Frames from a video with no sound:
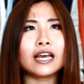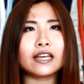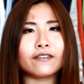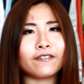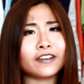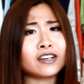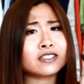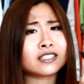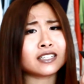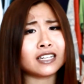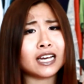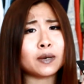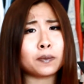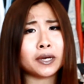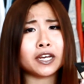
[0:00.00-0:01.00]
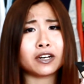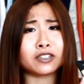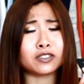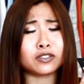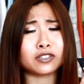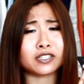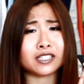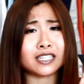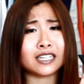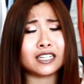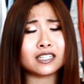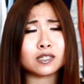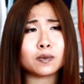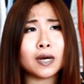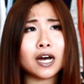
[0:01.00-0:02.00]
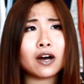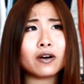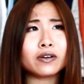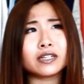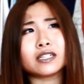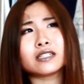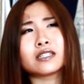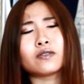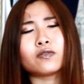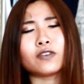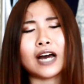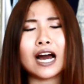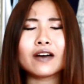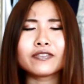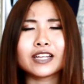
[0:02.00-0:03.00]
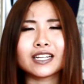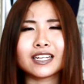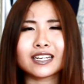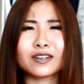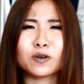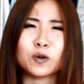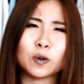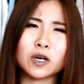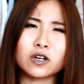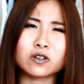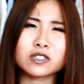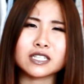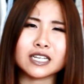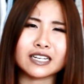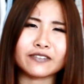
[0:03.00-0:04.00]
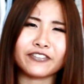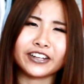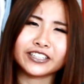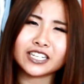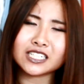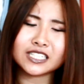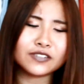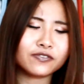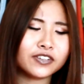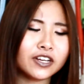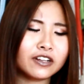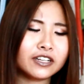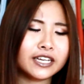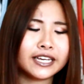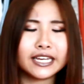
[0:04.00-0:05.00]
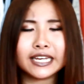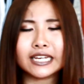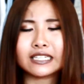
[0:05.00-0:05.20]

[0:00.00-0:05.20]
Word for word: It feels lightweight on your skin as well. It doesn't have that like gross like foundation feeling.